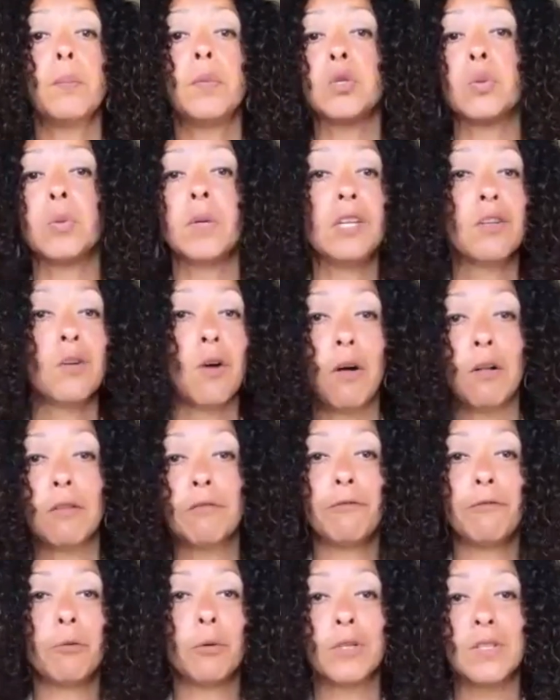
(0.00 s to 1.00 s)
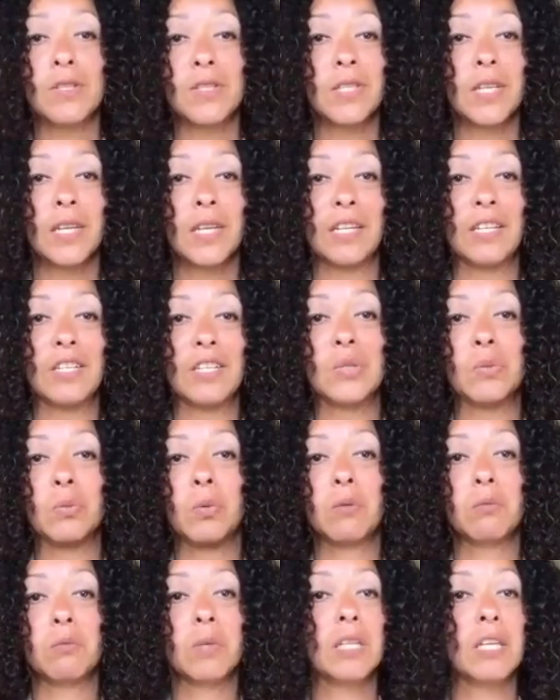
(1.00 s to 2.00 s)
between all four studies,
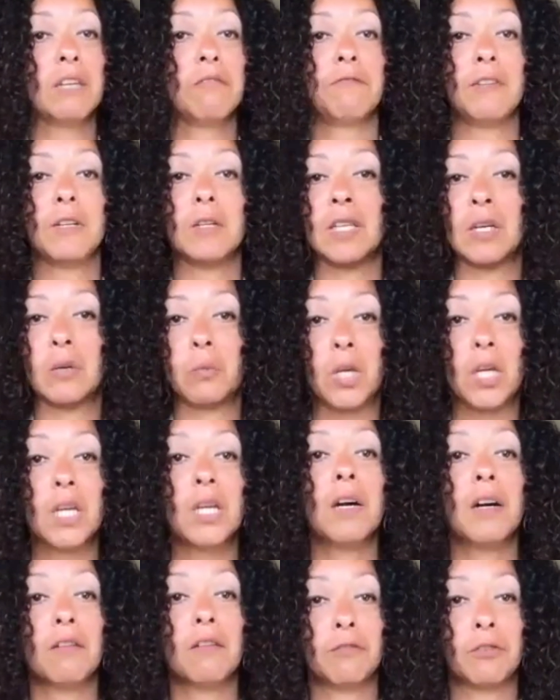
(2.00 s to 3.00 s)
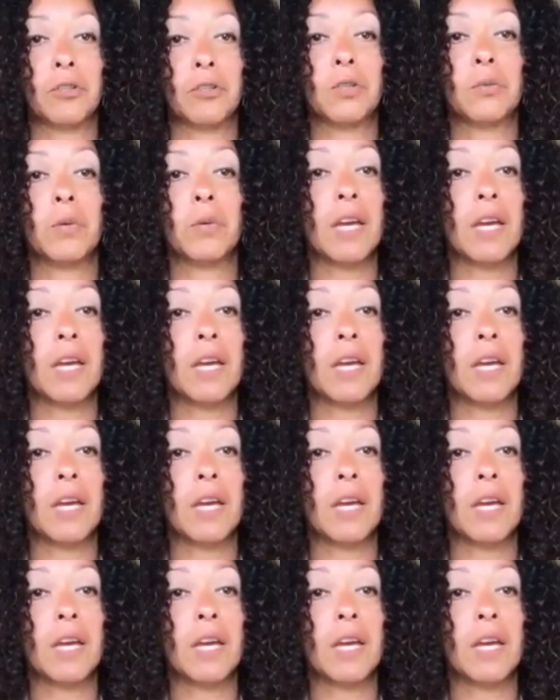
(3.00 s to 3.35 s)
we really feel that we cover,